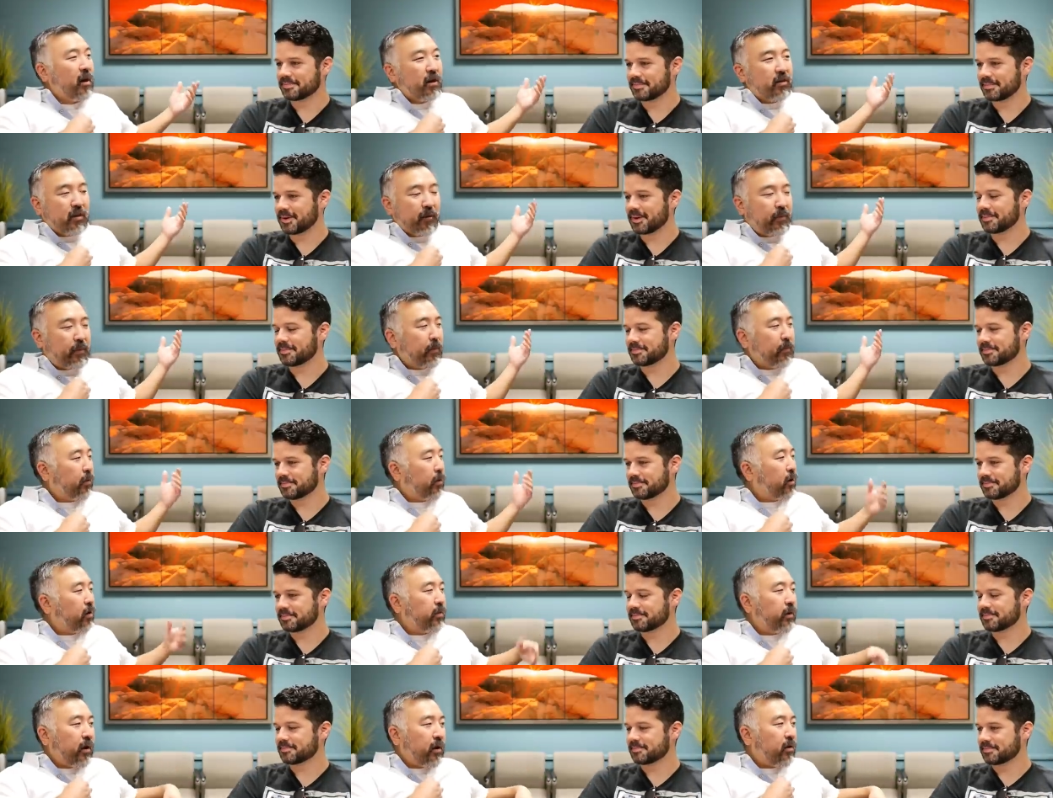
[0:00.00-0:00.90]
Speaker 1: Some people
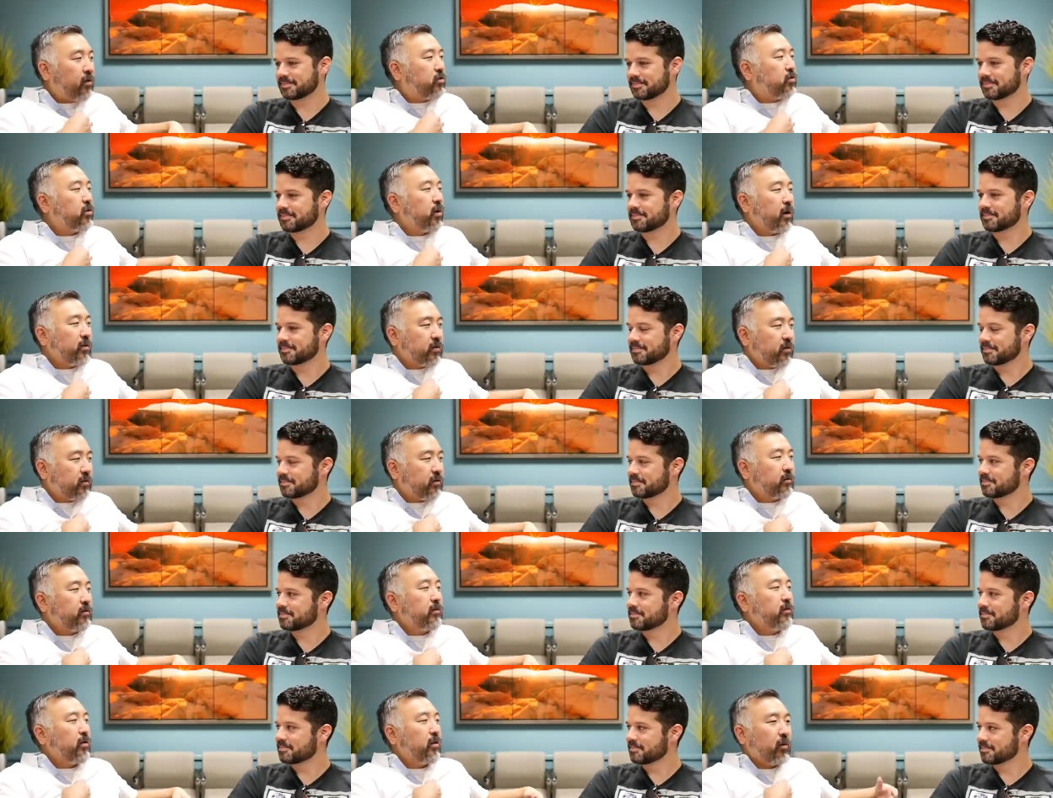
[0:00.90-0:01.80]
are there just
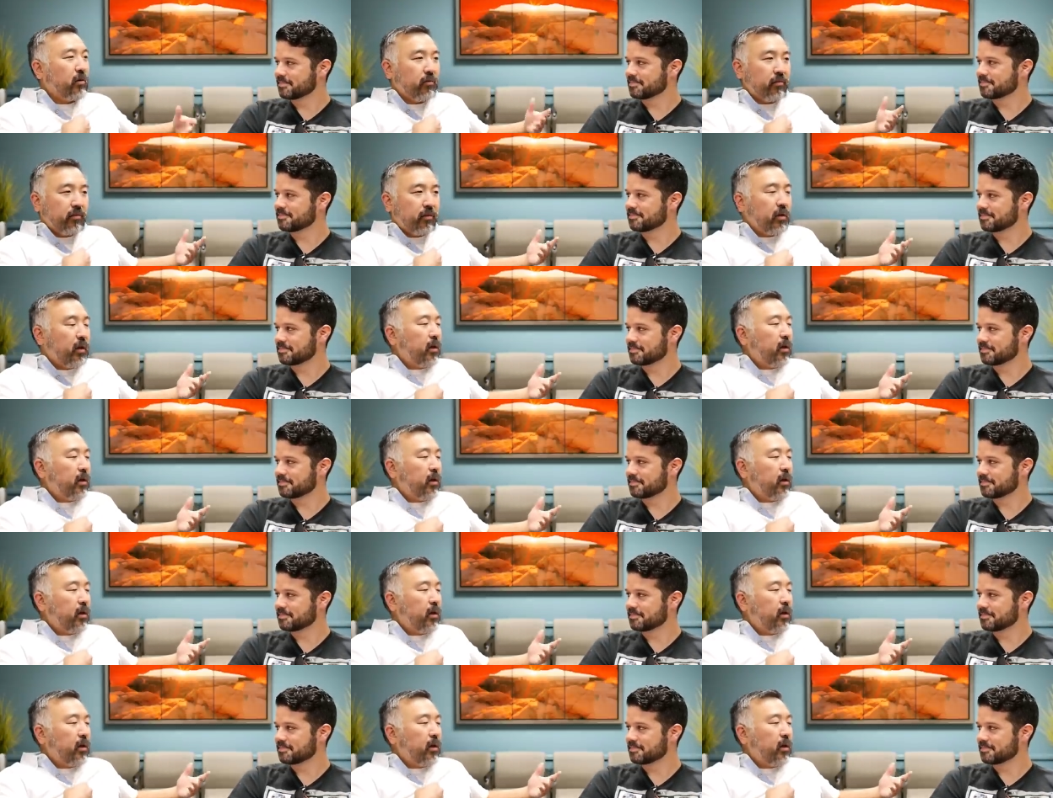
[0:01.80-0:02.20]
you know,